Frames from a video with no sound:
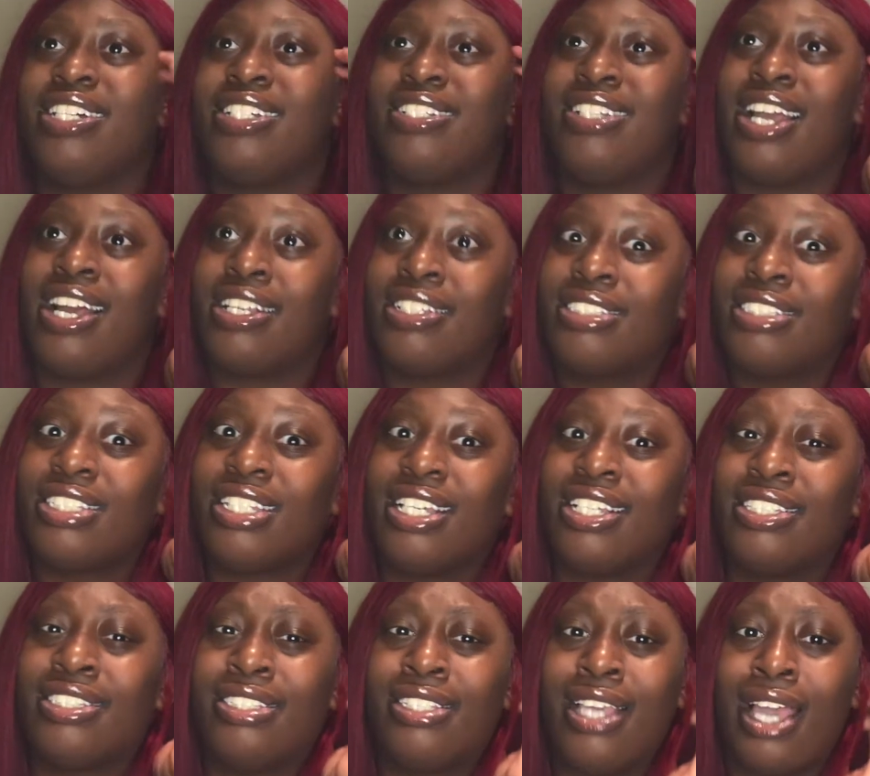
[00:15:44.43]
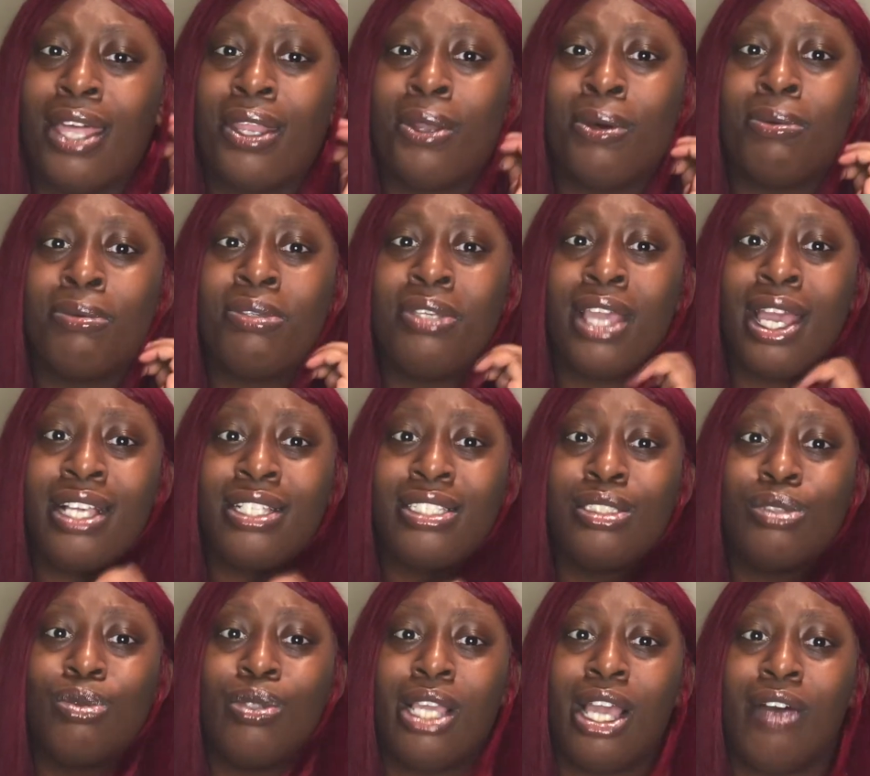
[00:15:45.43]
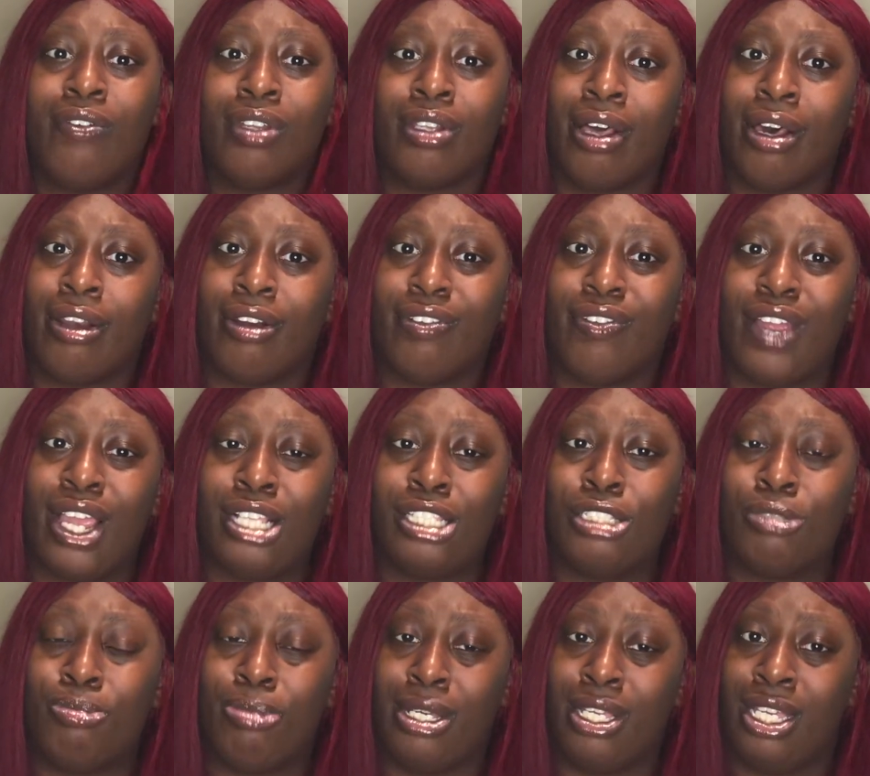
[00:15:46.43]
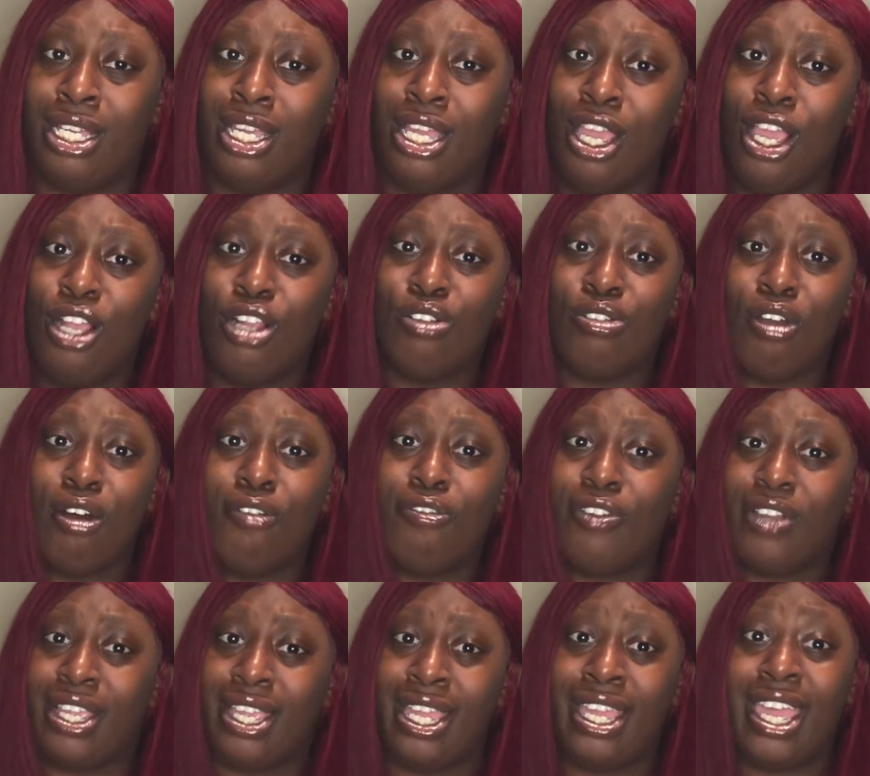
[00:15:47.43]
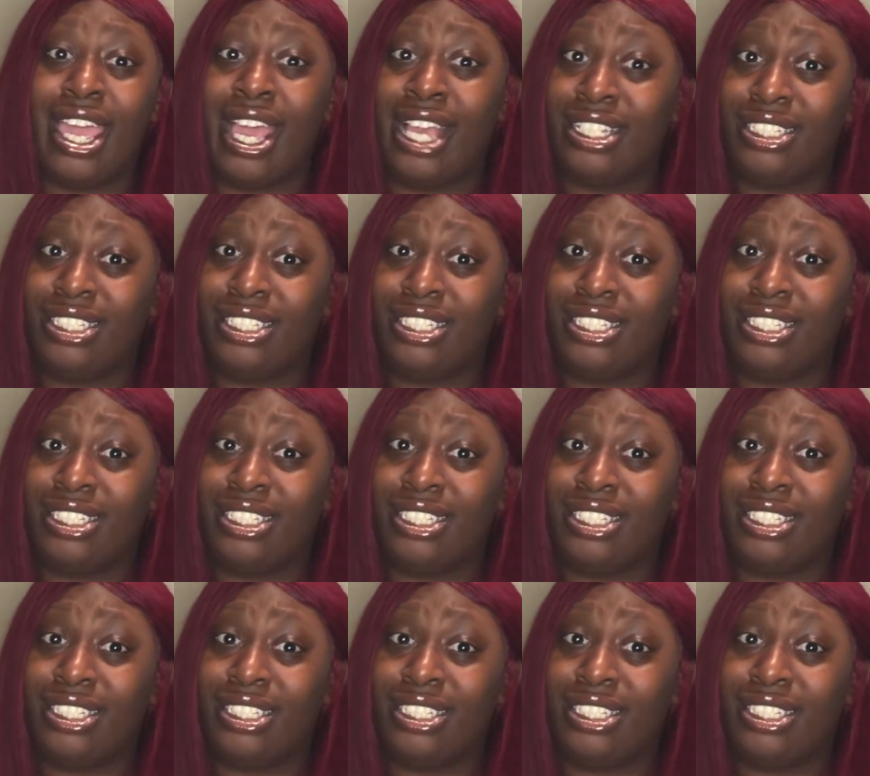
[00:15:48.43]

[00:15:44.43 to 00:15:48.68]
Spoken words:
Yes, it's ghetto. Yes, we have a lot of fights, but don't forget,